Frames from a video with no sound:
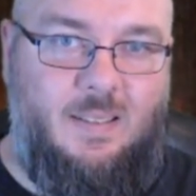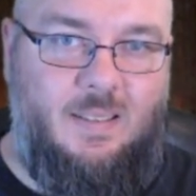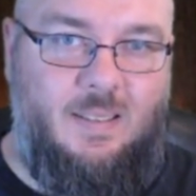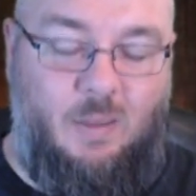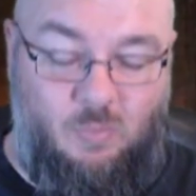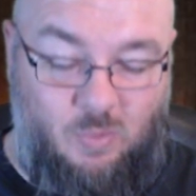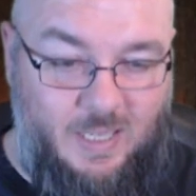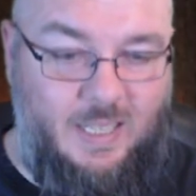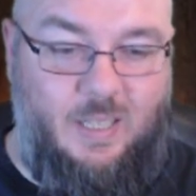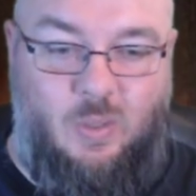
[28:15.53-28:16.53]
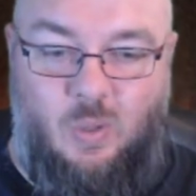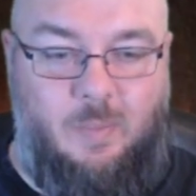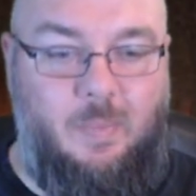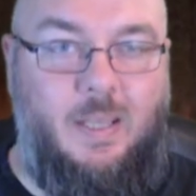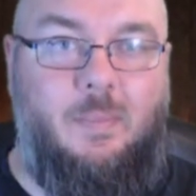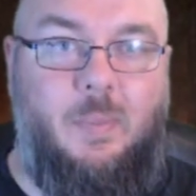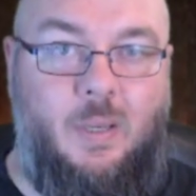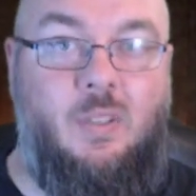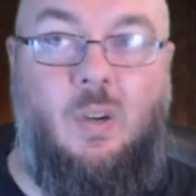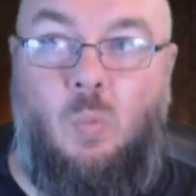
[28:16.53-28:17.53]
that really annoyed me
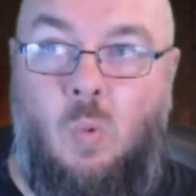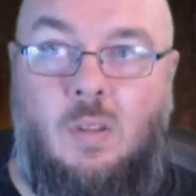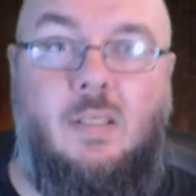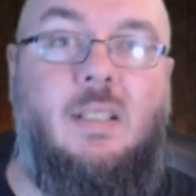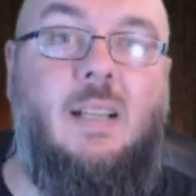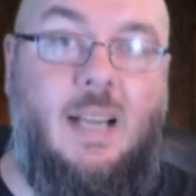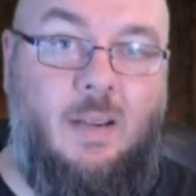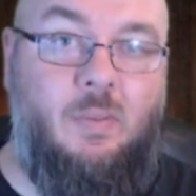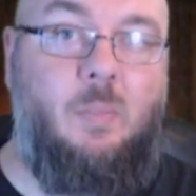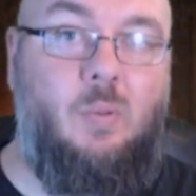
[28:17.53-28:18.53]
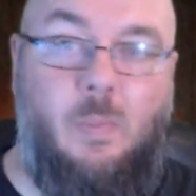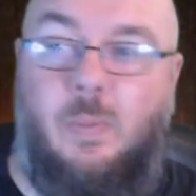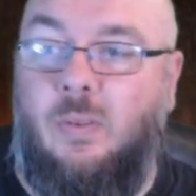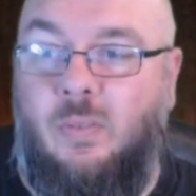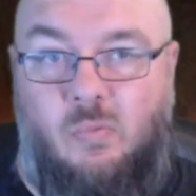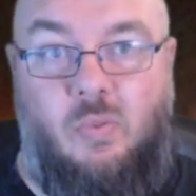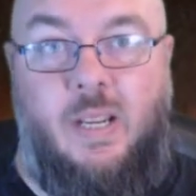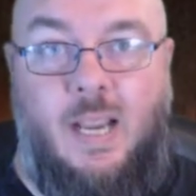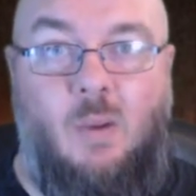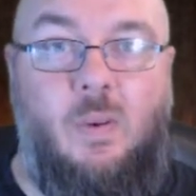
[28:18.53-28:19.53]
because I wanted to have a proper three
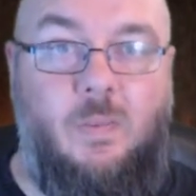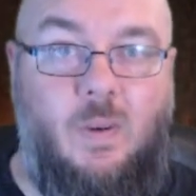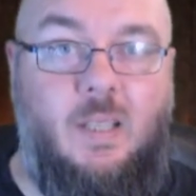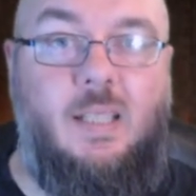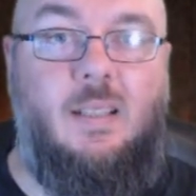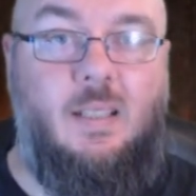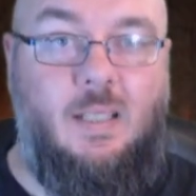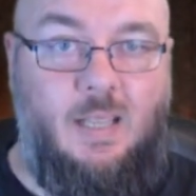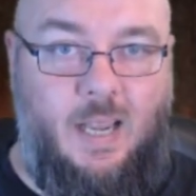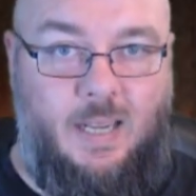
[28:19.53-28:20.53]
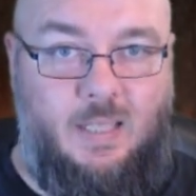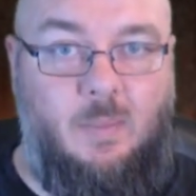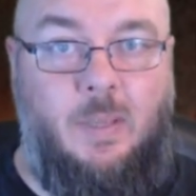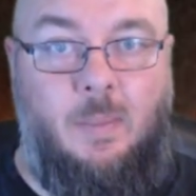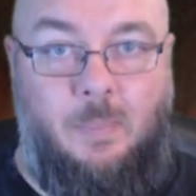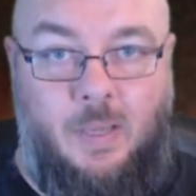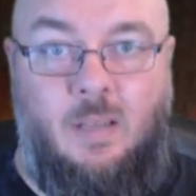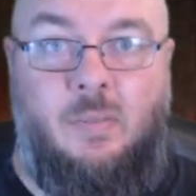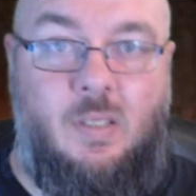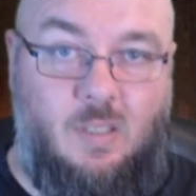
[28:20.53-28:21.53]
hour fight and it to be a bit
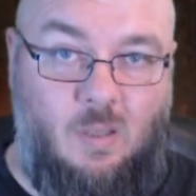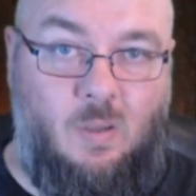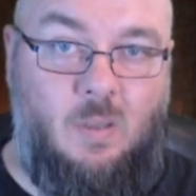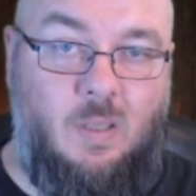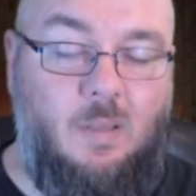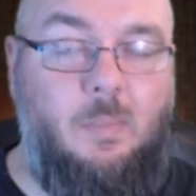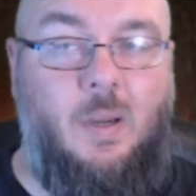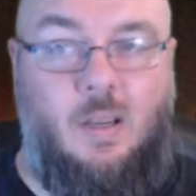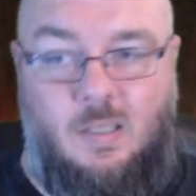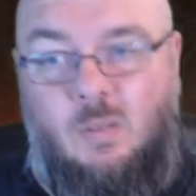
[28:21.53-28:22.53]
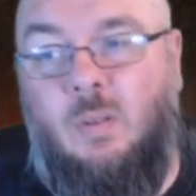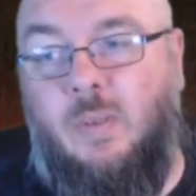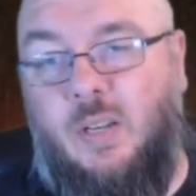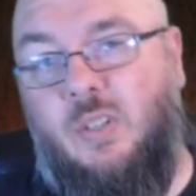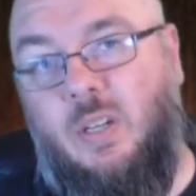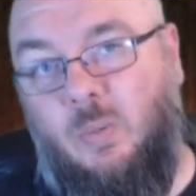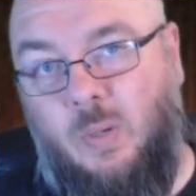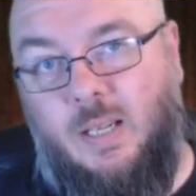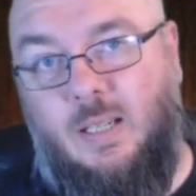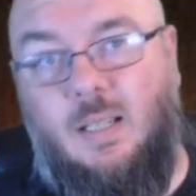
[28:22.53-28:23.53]
of a slog, but us to eventually
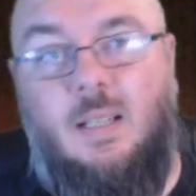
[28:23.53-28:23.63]
win.